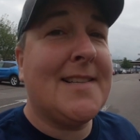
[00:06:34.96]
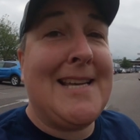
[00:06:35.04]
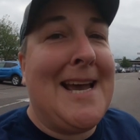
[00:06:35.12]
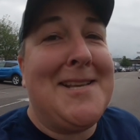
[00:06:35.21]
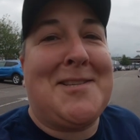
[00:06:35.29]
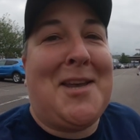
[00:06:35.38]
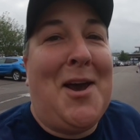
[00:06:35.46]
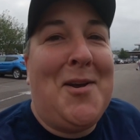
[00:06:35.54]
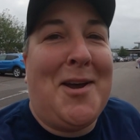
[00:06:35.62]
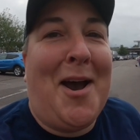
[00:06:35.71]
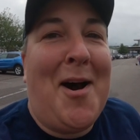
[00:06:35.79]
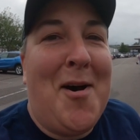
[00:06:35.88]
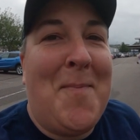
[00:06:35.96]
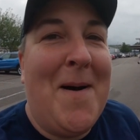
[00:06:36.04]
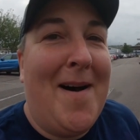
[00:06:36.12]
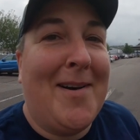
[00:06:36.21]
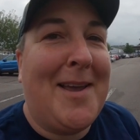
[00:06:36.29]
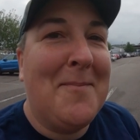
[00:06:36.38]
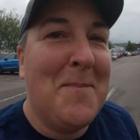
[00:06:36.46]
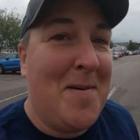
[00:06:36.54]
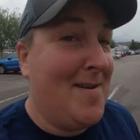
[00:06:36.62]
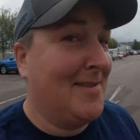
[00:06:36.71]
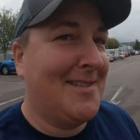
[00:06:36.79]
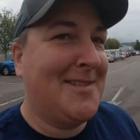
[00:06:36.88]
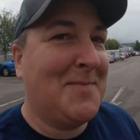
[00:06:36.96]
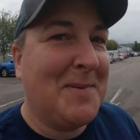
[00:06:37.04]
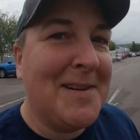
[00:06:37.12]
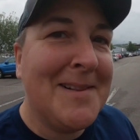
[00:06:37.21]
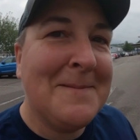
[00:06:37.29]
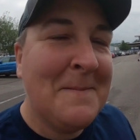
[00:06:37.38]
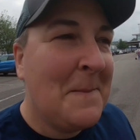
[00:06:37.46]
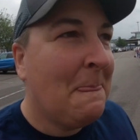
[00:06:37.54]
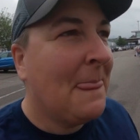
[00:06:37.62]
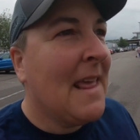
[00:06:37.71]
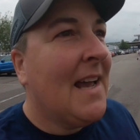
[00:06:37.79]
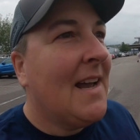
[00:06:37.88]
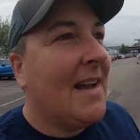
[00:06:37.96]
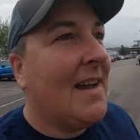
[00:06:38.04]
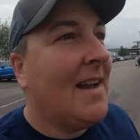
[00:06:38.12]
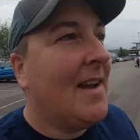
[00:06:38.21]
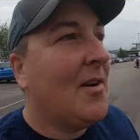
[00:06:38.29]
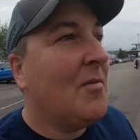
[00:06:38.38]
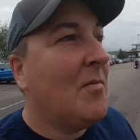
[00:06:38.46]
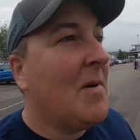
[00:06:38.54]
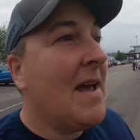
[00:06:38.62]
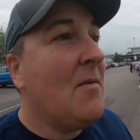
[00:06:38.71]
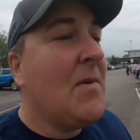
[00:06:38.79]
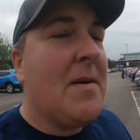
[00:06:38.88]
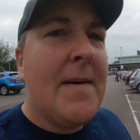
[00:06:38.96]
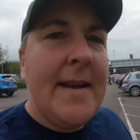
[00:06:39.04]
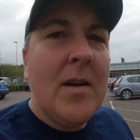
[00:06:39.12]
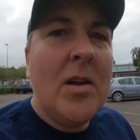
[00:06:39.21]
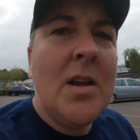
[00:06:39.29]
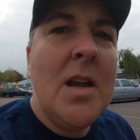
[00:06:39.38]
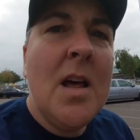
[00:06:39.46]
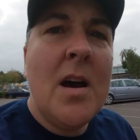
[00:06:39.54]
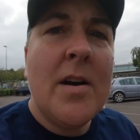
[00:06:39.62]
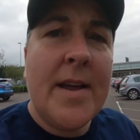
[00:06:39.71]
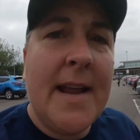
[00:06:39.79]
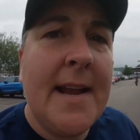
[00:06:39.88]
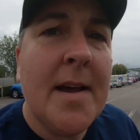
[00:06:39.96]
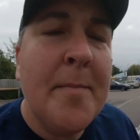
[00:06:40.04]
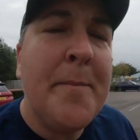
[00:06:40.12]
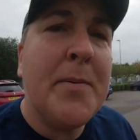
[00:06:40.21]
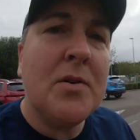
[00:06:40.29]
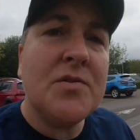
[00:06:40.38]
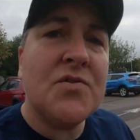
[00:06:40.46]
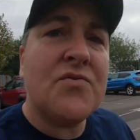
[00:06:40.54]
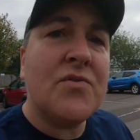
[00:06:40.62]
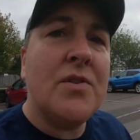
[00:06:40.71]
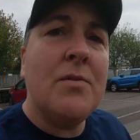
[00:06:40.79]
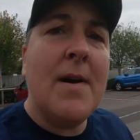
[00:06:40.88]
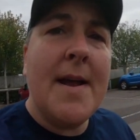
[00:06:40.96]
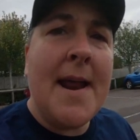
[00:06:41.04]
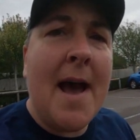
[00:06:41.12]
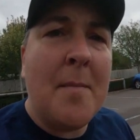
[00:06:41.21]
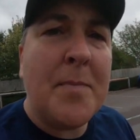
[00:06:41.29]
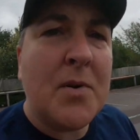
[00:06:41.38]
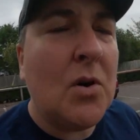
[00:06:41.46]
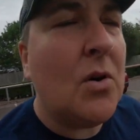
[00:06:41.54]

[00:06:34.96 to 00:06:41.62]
Tesco car park in Barnstaple. Uh, where we went online and booked through an app